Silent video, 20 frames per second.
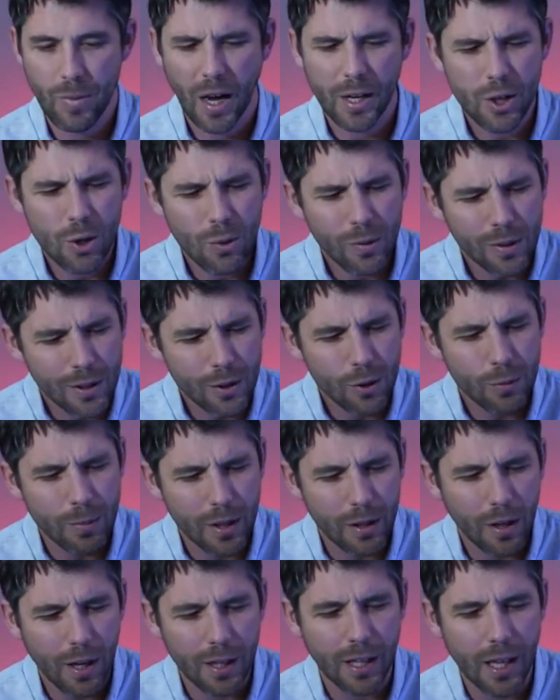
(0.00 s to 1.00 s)
Are you a little
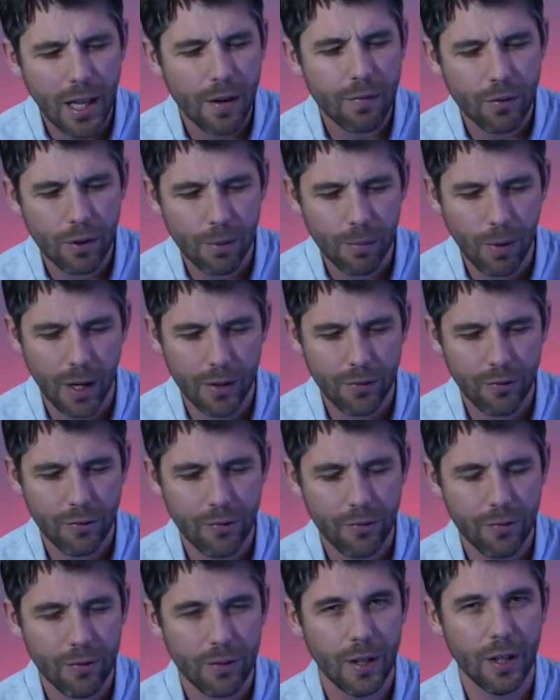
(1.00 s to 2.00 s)
bit like the
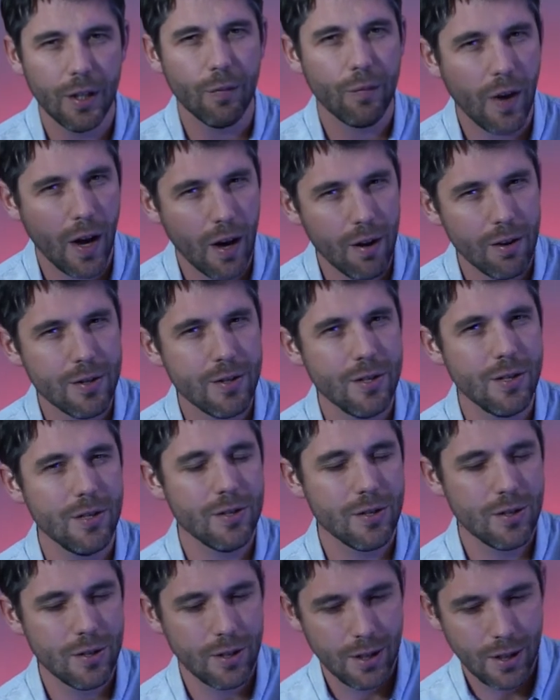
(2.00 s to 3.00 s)
Ephraimites and the
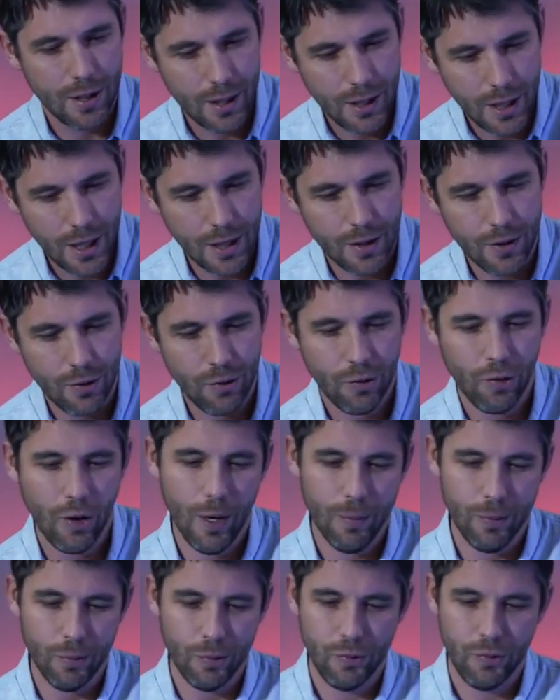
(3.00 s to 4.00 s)
Pharisees and the
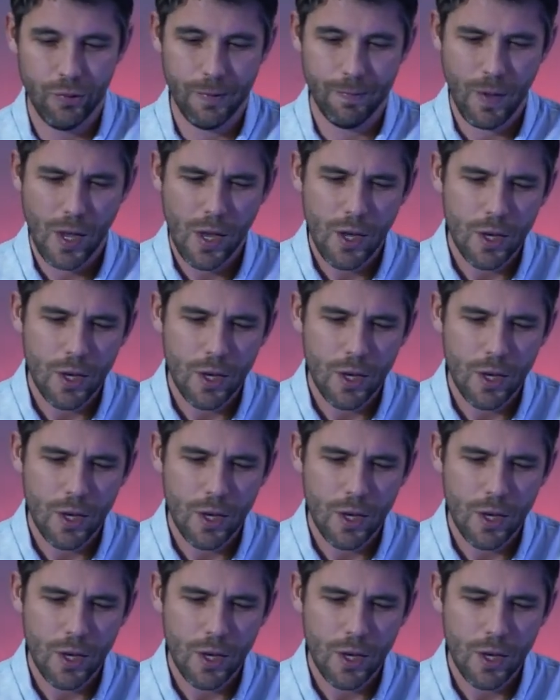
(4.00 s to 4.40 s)
disciples?